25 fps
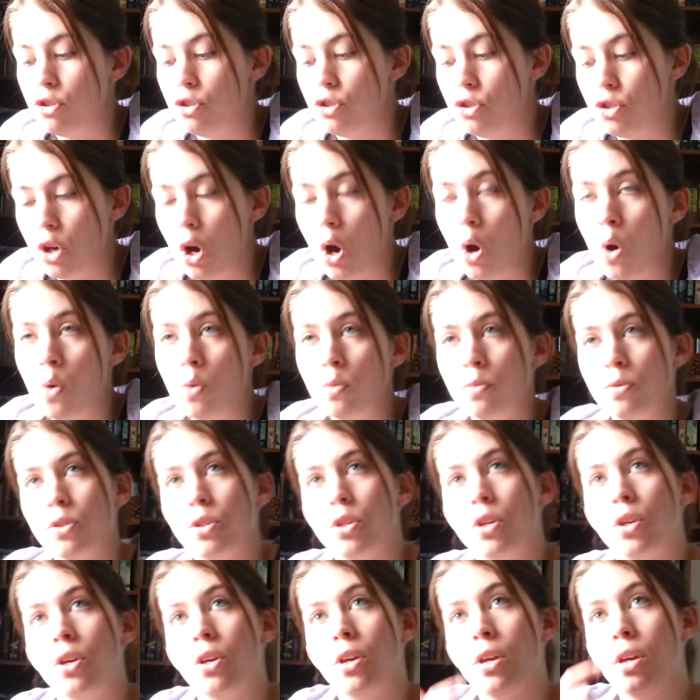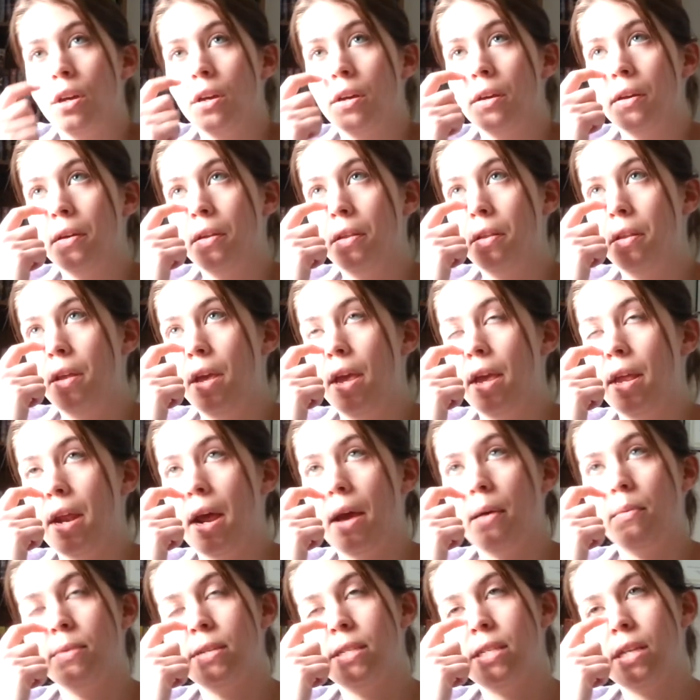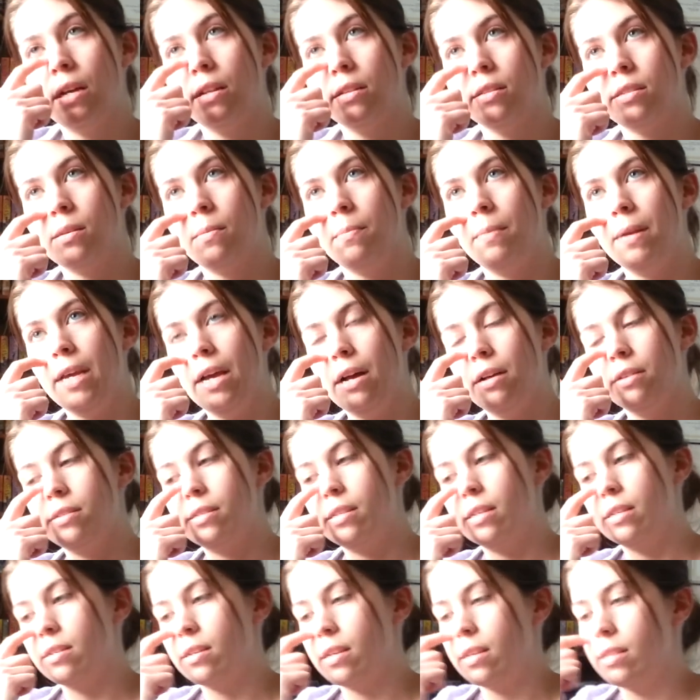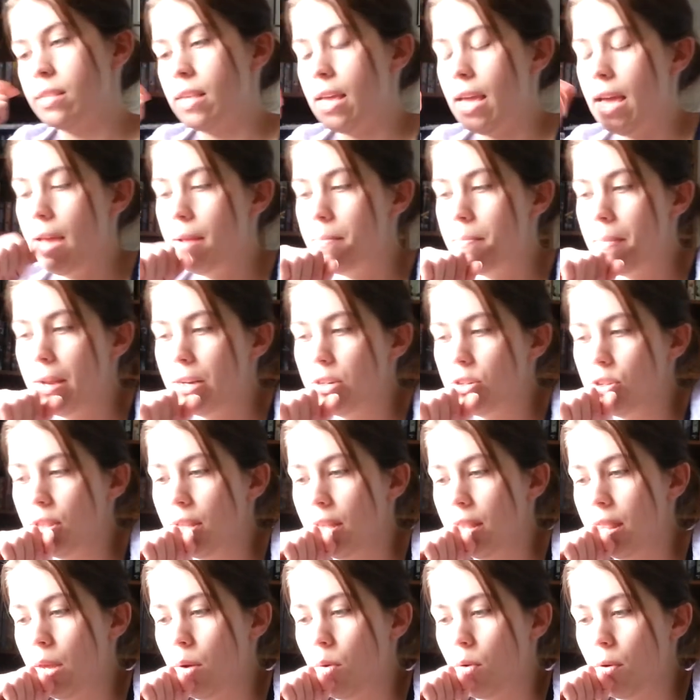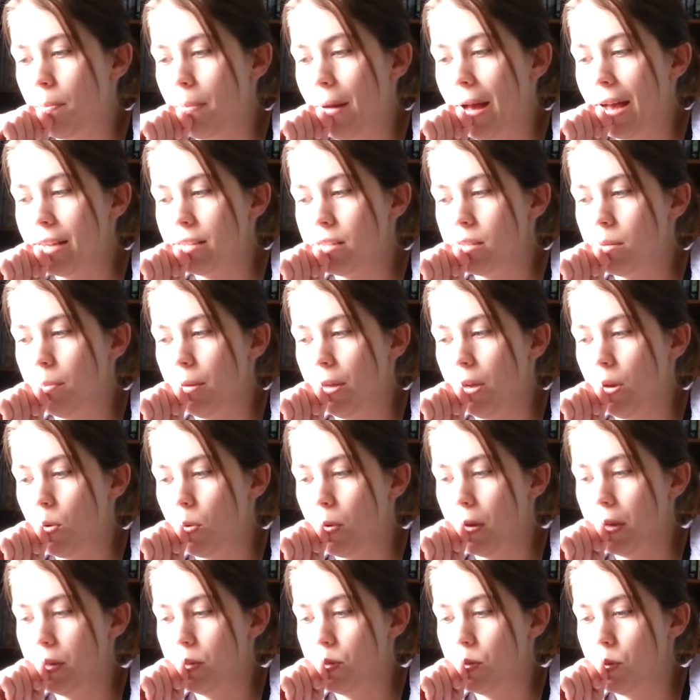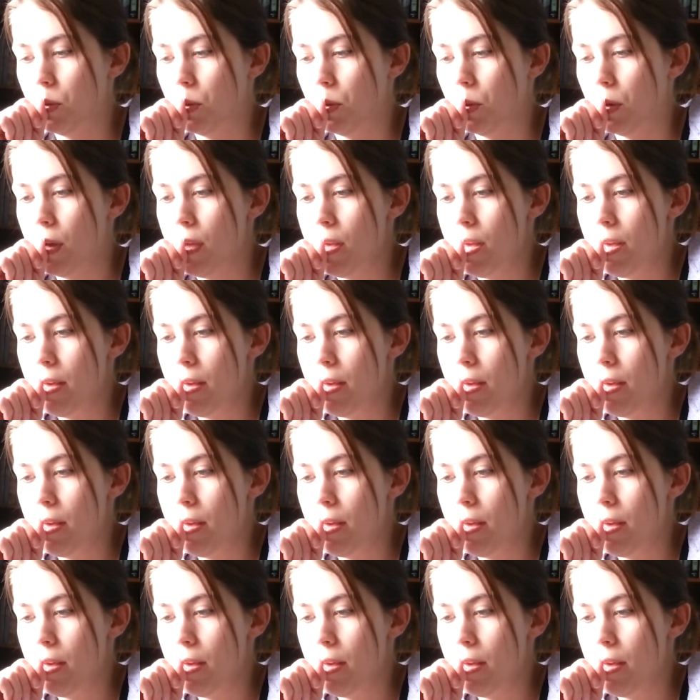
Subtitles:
Don't, and I was telling somebody else this because they had mentioned that they were possibly going to